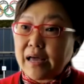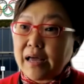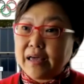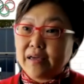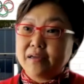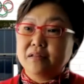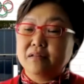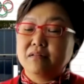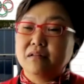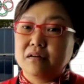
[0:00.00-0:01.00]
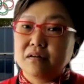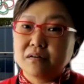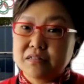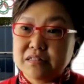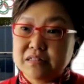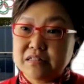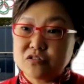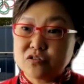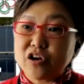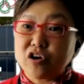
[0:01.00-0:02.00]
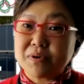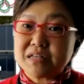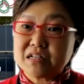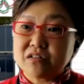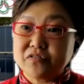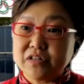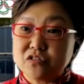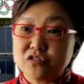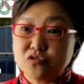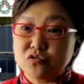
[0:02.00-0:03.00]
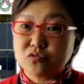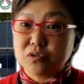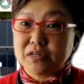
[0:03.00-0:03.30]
And so I got myself into